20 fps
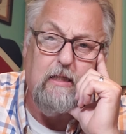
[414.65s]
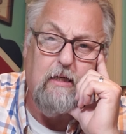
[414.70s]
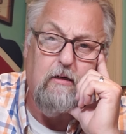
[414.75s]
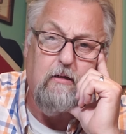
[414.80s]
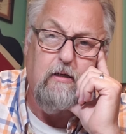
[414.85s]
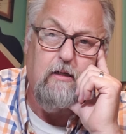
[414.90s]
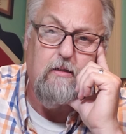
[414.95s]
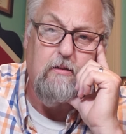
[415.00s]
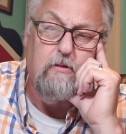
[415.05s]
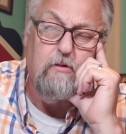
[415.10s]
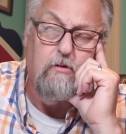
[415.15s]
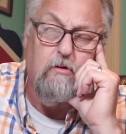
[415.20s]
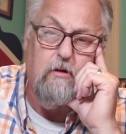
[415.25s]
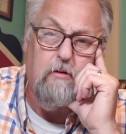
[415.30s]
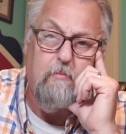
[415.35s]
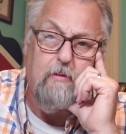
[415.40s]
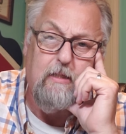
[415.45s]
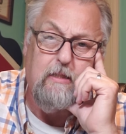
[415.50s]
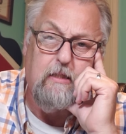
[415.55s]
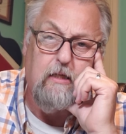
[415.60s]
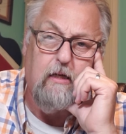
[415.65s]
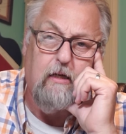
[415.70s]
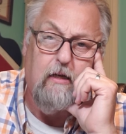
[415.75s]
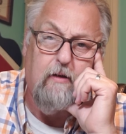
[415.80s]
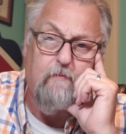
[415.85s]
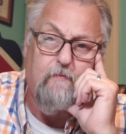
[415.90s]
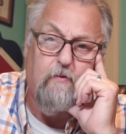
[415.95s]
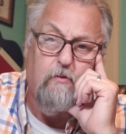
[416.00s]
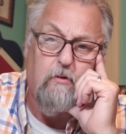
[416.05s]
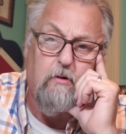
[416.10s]
area is going to be
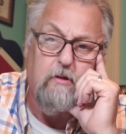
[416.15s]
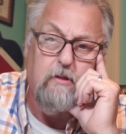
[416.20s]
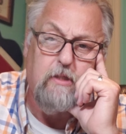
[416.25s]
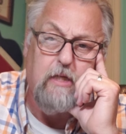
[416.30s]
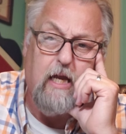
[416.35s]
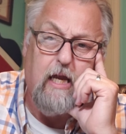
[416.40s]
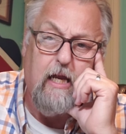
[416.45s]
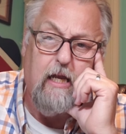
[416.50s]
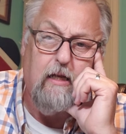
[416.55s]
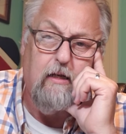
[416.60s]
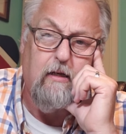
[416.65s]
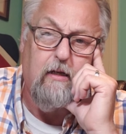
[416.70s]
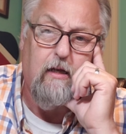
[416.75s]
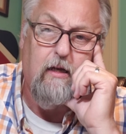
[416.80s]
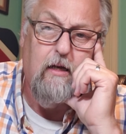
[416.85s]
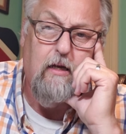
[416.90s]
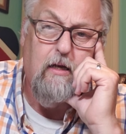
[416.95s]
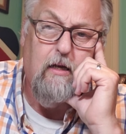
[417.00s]
singing for us, and